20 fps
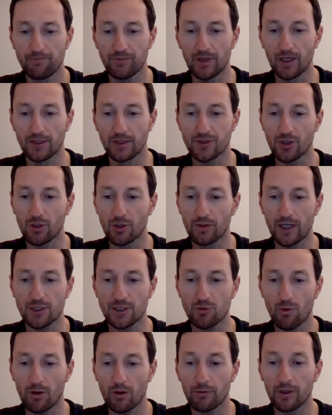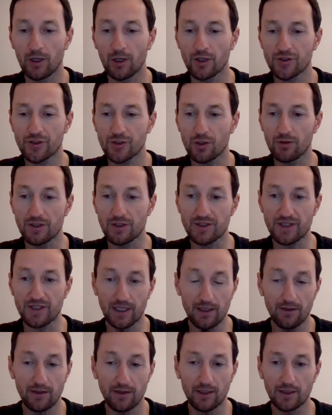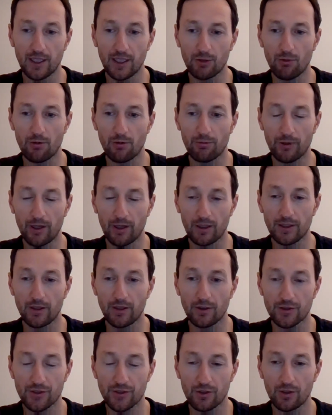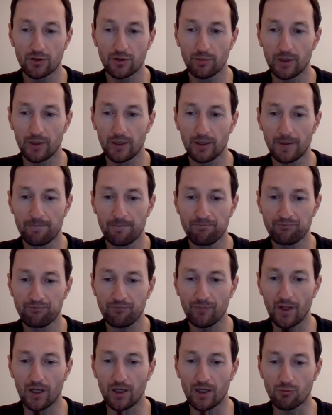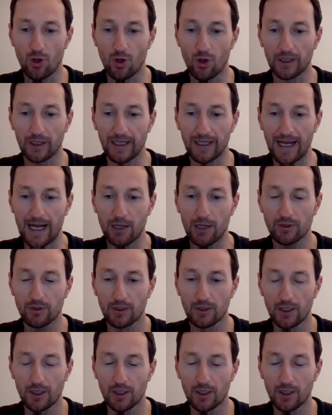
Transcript: And so that's where we also, the second thing that we're also going to be rolling out